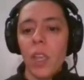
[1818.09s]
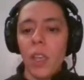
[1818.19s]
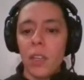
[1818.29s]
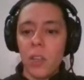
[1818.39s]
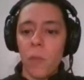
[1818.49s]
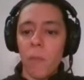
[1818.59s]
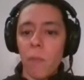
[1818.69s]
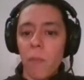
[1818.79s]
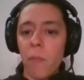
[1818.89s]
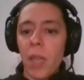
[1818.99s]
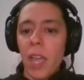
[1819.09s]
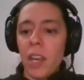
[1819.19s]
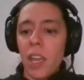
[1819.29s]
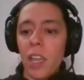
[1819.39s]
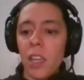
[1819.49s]
So, and
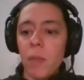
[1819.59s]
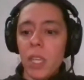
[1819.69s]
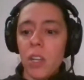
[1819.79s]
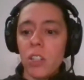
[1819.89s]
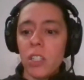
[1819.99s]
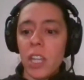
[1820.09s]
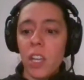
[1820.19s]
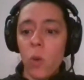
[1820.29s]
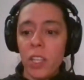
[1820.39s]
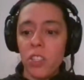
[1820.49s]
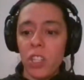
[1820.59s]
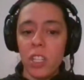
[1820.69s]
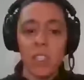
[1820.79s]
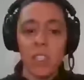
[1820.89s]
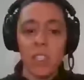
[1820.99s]
I'm here to take
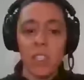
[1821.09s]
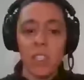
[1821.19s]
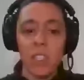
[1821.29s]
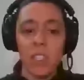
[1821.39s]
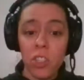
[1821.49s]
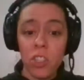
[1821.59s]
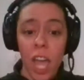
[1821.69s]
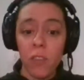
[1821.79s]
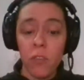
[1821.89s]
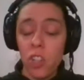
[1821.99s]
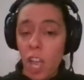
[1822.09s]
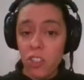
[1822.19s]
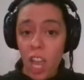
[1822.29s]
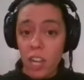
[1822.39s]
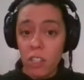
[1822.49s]
questions. I'm just kind of
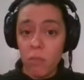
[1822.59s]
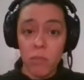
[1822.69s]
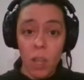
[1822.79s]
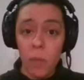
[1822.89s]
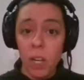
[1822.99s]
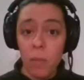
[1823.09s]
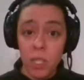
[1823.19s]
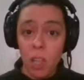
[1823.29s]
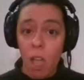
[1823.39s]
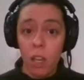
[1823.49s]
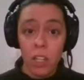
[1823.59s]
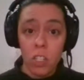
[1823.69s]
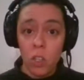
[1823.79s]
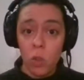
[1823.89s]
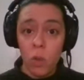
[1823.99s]
chatting. I'm going to be talking to
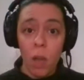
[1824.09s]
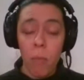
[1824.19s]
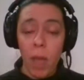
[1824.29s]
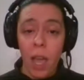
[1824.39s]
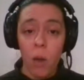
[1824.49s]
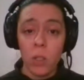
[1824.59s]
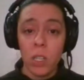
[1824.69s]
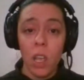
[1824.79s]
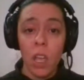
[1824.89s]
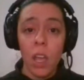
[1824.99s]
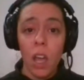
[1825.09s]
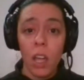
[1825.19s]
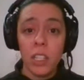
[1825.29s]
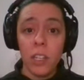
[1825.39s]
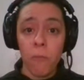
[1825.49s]
you about
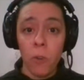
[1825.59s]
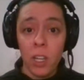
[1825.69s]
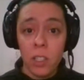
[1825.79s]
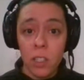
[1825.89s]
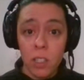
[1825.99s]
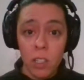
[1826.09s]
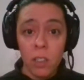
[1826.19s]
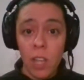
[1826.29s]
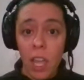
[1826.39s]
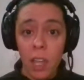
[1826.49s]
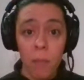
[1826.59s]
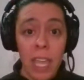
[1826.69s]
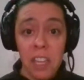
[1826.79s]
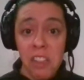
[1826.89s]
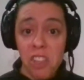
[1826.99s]
different
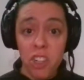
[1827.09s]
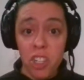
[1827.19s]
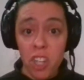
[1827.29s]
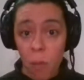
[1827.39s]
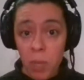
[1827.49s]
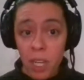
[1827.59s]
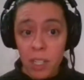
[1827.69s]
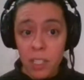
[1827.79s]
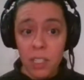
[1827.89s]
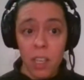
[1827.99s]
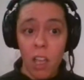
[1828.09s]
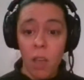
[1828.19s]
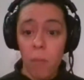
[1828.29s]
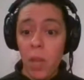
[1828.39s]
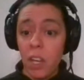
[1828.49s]
English topics,
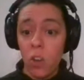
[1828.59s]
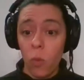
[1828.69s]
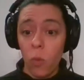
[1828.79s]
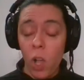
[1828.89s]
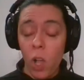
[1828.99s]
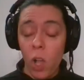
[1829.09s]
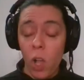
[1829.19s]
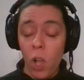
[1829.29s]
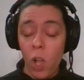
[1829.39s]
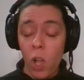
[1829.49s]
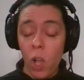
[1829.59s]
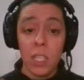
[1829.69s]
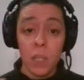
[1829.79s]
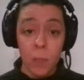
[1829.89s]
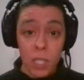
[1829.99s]
but you're welcome to ask me
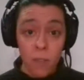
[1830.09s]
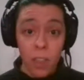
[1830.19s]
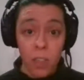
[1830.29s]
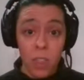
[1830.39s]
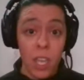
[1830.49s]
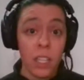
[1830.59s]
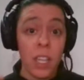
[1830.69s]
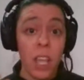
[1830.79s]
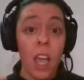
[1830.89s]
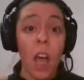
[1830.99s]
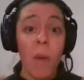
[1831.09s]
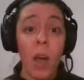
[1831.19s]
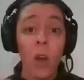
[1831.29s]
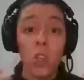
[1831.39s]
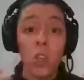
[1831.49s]
specific things
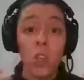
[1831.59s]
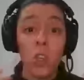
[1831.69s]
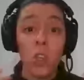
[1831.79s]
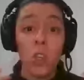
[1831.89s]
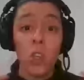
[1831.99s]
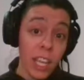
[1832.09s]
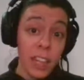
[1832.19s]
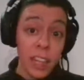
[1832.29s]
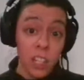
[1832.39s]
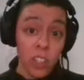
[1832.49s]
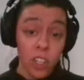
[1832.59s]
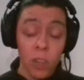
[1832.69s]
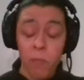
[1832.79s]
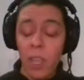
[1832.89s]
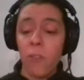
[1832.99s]
about your English
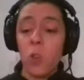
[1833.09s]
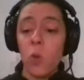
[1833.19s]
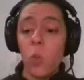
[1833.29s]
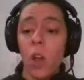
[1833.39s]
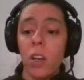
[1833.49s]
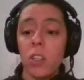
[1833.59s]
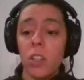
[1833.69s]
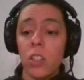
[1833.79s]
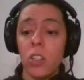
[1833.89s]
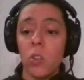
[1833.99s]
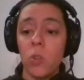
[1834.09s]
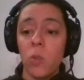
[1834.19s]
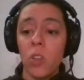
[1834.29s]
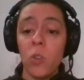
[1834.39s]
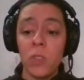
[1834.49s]
if you want to
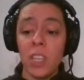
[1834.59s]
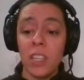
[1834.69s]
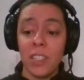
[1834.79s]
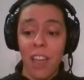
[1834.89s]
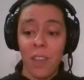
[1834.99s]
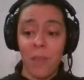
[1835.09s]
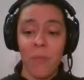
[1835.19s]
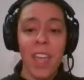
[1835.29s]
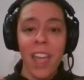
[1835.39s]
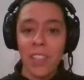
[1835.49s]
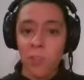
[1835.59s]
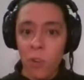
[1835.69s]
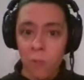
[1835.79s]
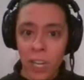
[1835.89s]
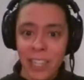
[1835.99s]
use this time as sort of
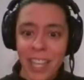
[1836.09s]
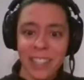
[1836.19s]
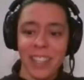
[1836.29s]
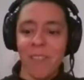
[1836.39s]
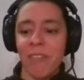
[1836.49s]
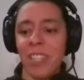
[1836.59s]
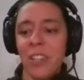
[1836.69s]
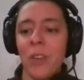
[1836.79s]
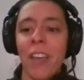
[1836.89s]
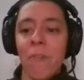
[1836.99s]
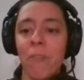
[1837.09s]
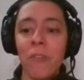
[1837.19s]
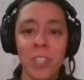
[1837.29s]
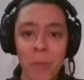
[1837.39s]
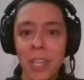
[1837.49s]
free lesson. I have
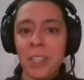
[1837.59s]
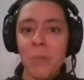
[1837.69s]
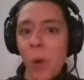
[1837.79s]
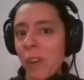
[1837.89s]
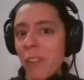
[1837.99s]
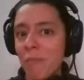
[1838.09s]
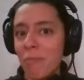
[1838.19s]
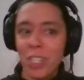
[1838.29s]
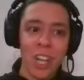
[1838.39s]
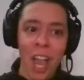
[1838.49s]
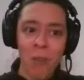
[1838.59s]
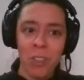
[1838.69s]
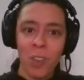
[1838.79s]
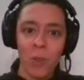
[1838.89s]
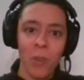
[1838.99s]
15 minutes more to chat with
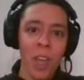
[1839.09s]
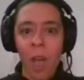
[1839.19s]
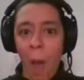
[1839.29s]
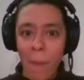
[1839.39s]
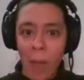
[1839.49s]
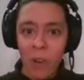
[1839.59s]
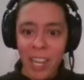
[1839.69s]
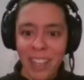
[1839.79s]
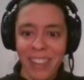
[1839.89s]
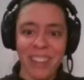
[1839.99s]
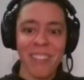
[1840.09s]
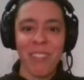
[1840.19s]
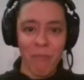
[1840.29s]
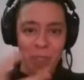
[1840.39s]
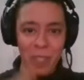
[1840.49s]
you about English,
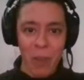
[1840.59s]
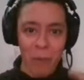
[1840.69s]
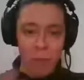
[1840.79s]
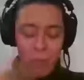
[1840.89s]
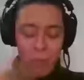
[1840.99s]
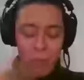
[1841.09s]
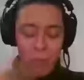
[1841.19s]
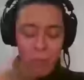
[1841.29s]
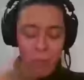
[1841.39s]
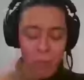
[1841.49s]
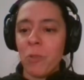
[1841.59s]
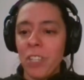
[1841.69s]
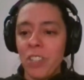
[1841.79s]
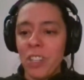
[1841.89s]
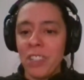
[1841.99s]
so bring me those
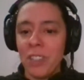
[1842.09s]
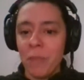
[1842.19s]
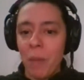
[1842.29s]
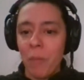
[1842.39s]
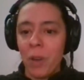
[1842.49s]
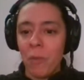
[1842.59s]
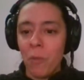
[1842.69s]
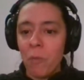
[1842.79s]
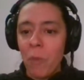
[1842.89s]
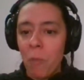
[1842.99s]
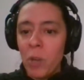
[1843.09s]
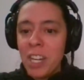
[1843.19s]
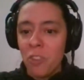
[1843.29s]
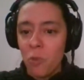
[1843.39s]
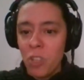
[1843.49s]
questions. I'm
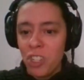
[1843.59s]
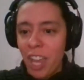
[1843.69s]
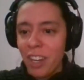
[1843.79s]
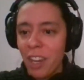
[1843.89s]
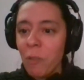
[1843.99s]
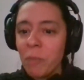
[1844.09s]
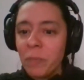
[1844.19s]
reading through the chat now.